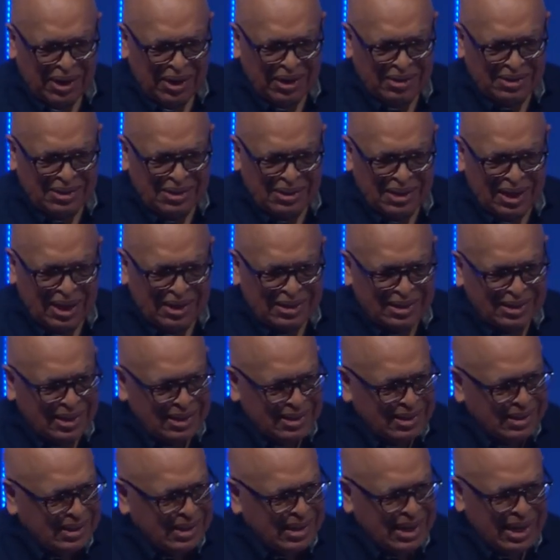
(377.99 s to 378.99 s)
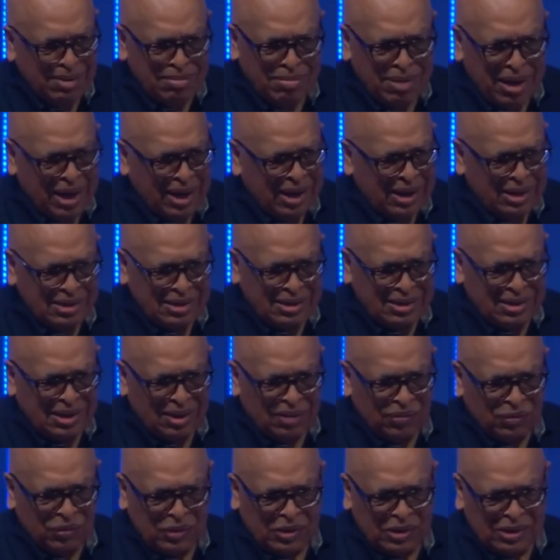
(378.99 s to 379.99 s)
It's not the D minus
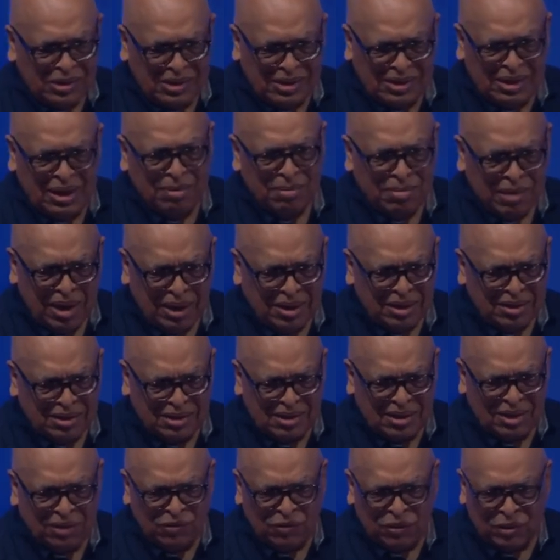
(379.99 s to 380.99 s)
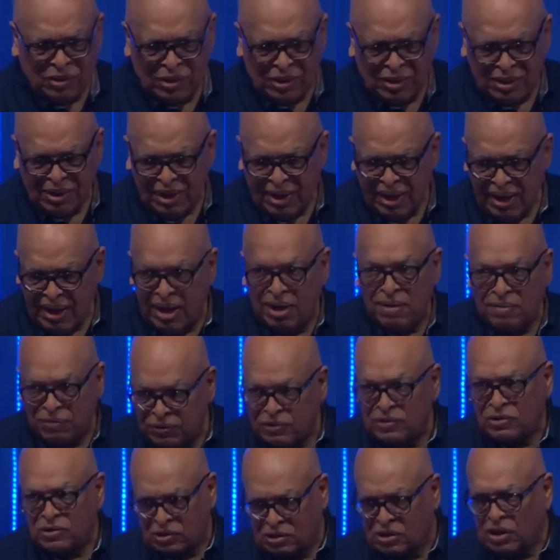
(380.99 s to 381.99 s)
stuff or the C minus stuff or the
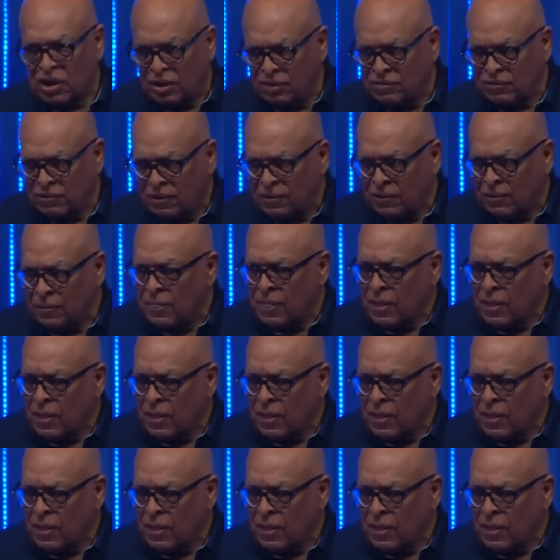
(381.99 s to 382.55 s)
F stuff.